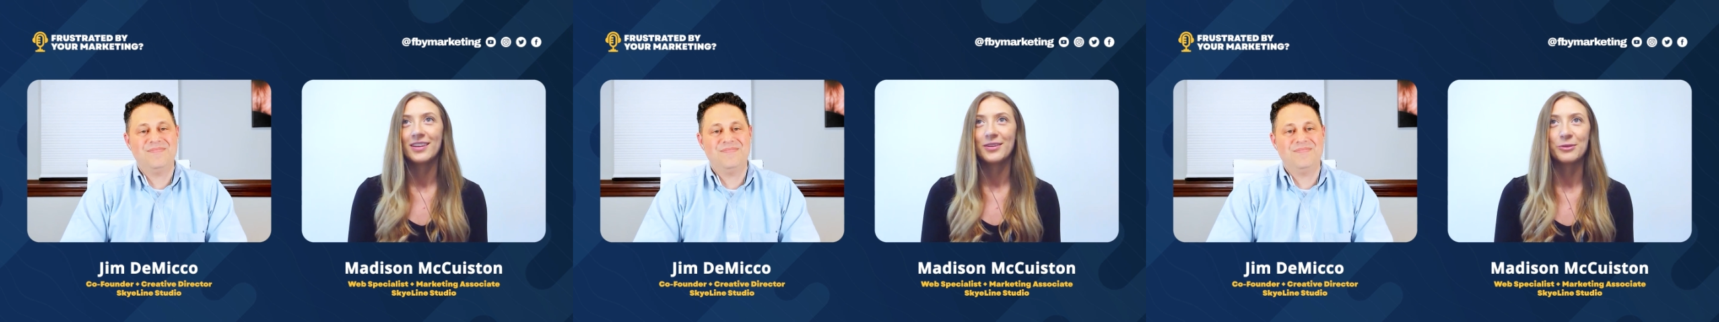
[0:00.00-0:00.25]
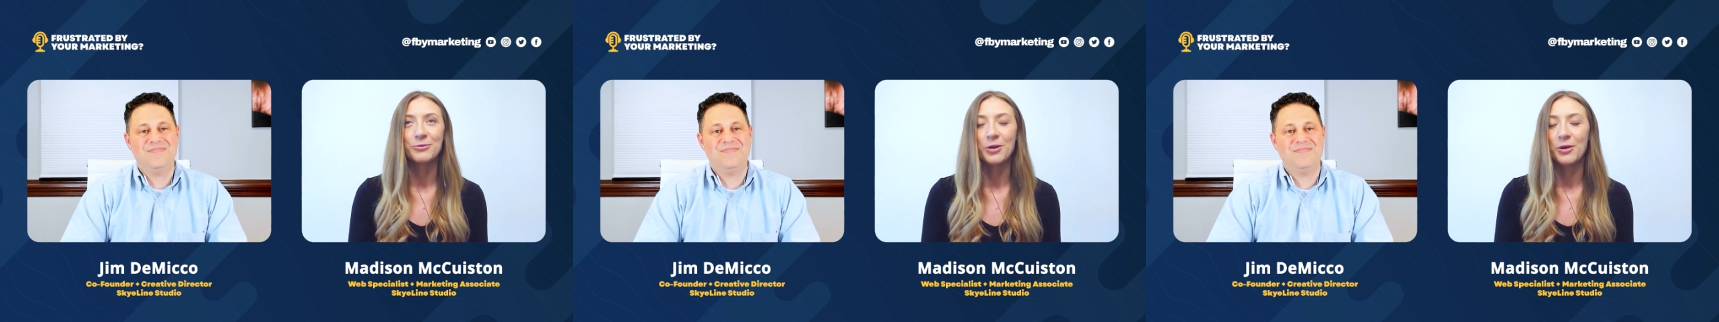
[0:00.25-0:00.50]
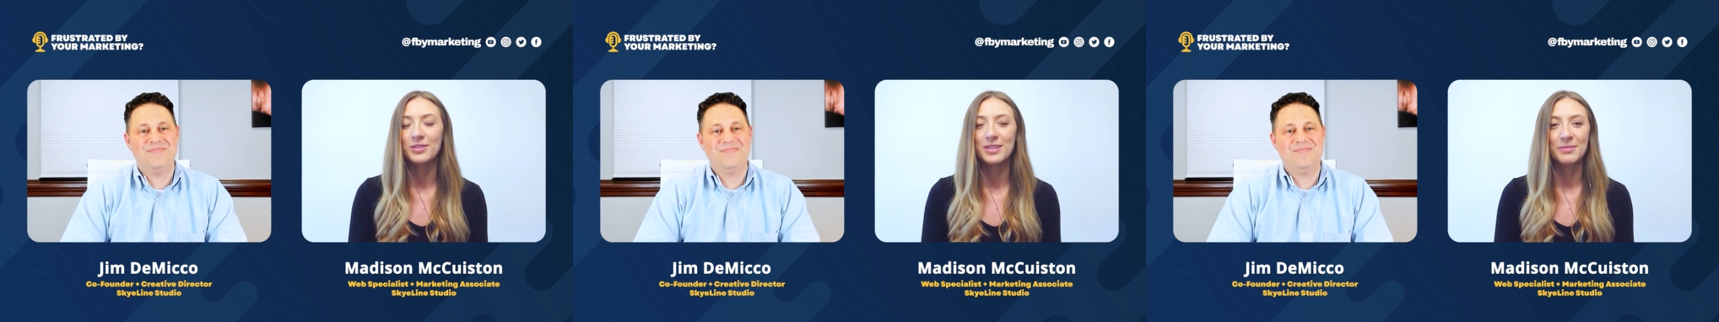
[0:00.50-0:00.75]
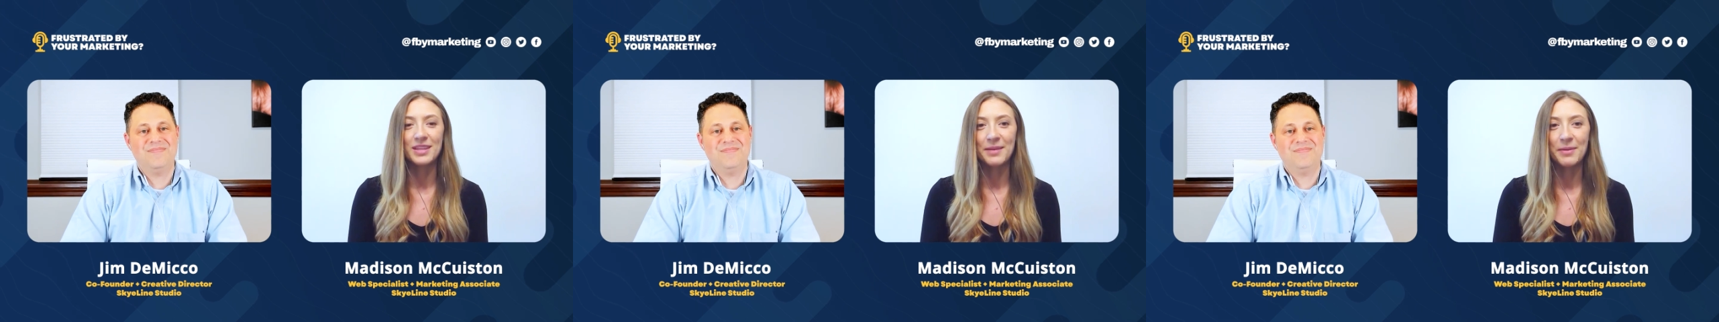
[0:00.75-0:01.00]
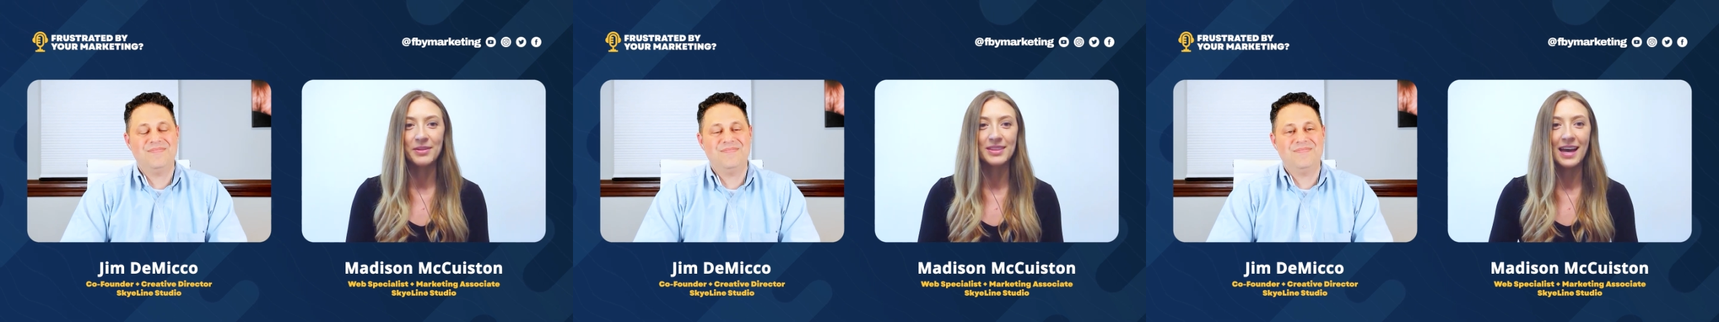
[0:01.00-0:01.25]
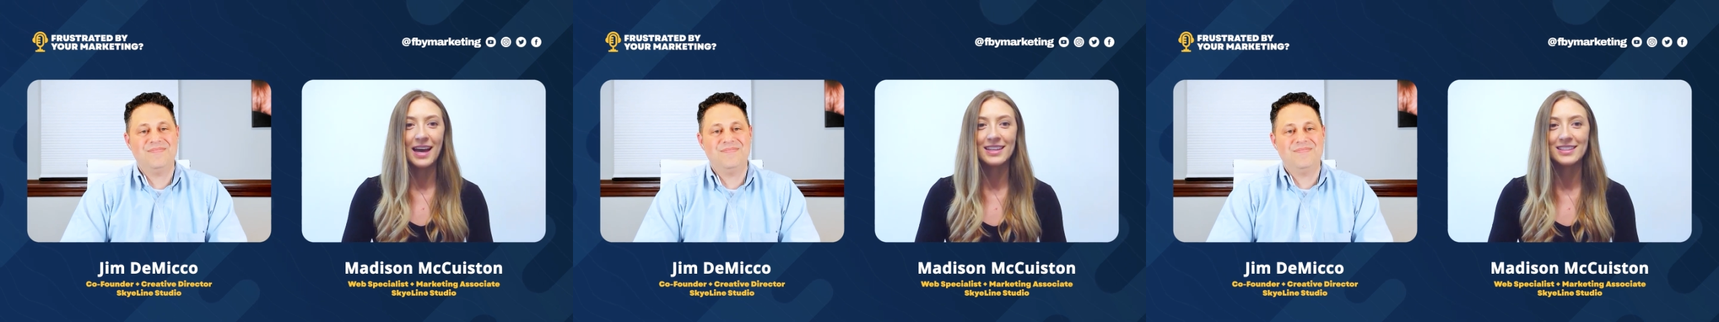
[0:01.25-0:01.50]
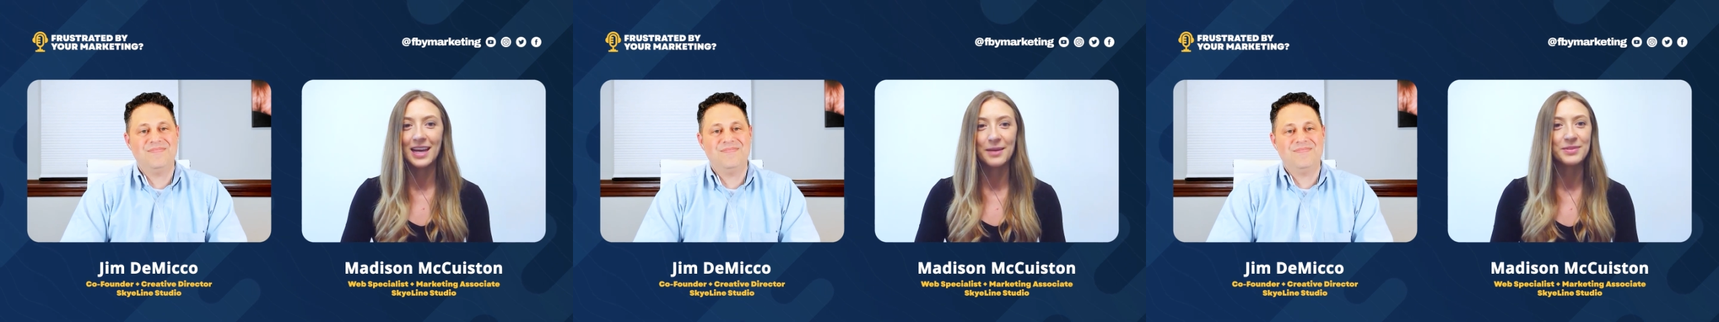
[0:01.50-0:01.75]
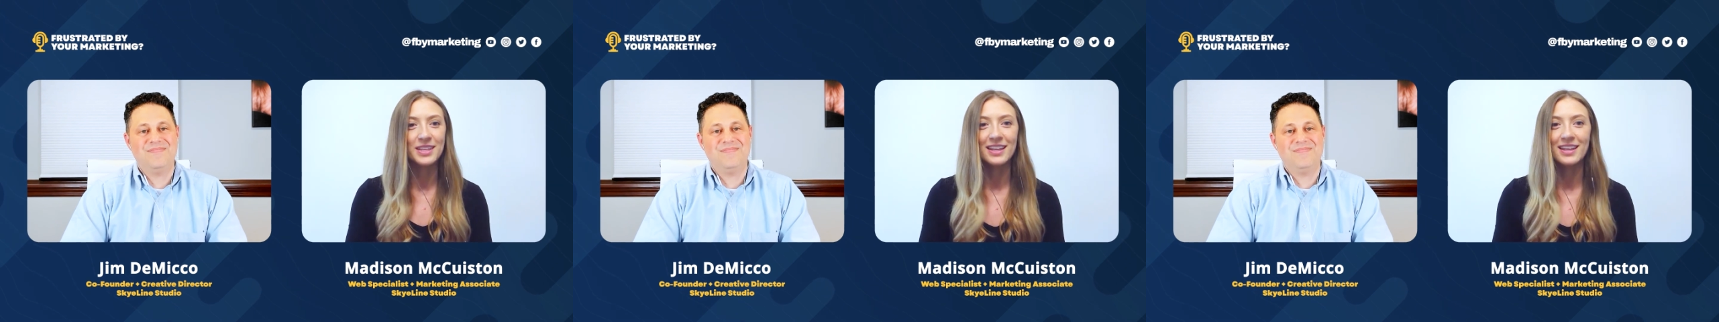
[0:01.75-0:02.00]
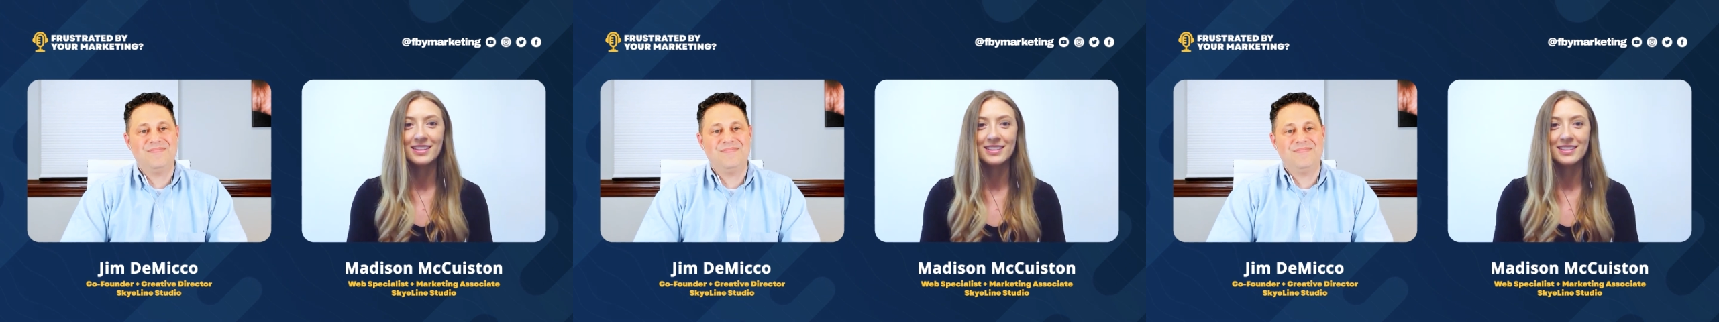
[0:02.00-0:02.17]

Speaker 1: wrote something about that, typed it in,